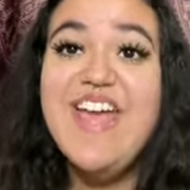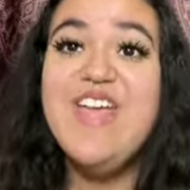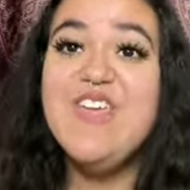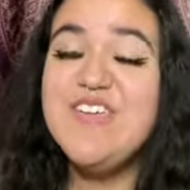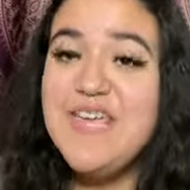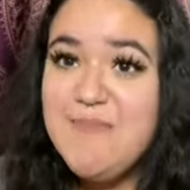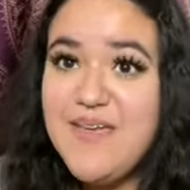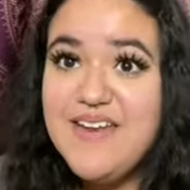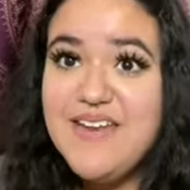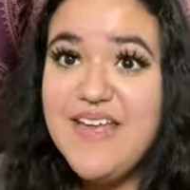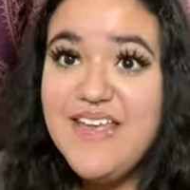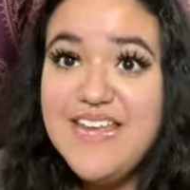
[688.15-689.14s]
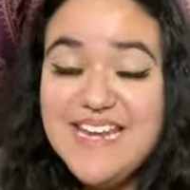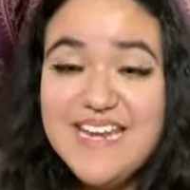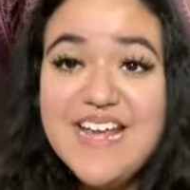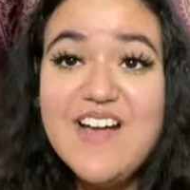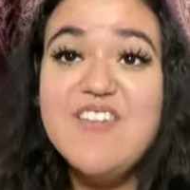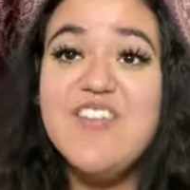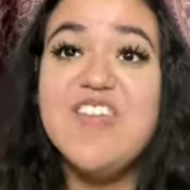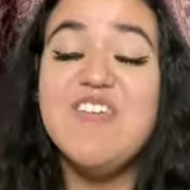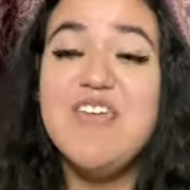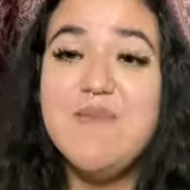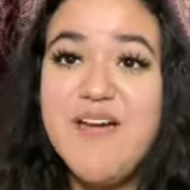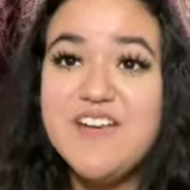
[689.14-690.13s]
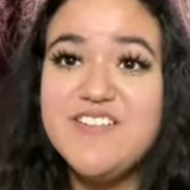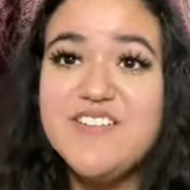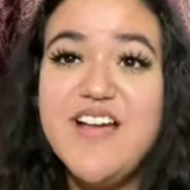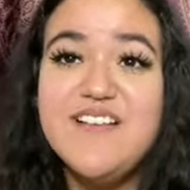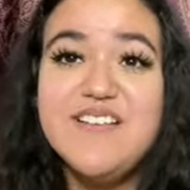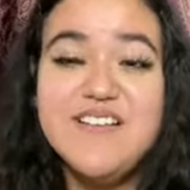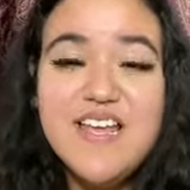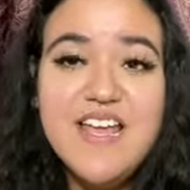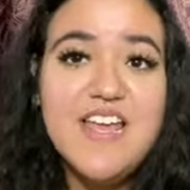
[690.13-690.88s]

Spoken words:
you keep eating healthy, you keep exercising,